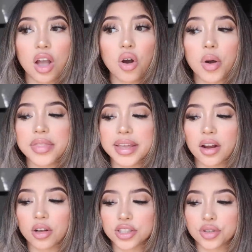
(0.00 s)
Oh, and then
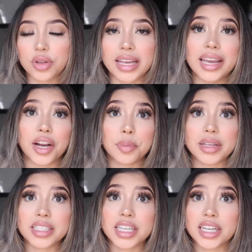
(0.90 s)
also like
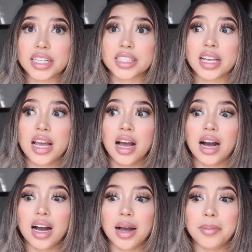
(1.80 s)
airplane tickets.
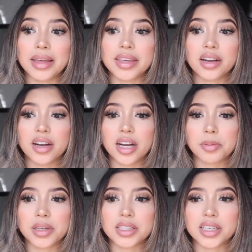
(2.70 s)
I think our
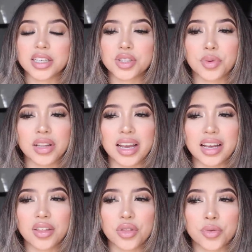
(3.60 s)
airplane tickets were like
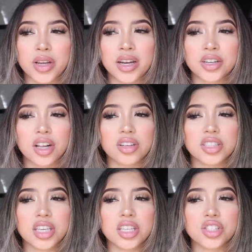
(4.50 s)

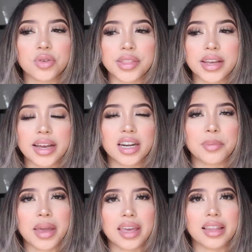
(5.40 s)
$300 each, so I think I ended
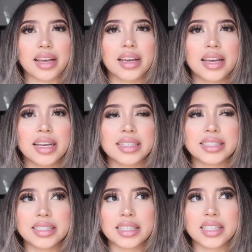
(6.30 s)
up paying like
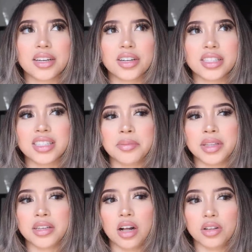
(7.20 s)
$600 and
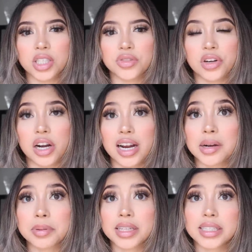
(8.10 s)
something for our
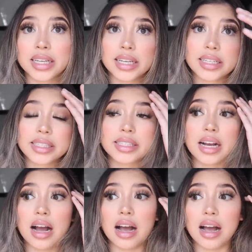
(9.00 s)
airplane tickets.
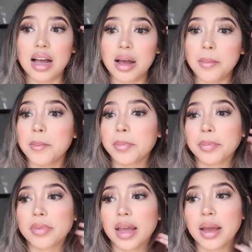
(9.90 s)

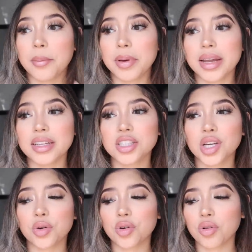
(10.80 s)
But in
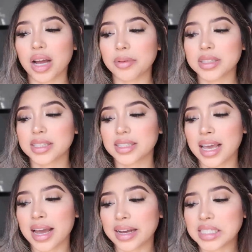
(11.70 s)
total, I would
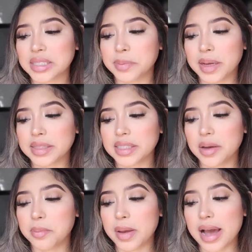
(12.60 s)
say I spent
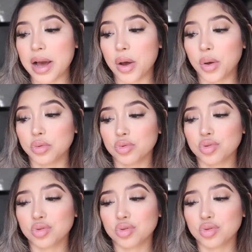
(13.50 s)
about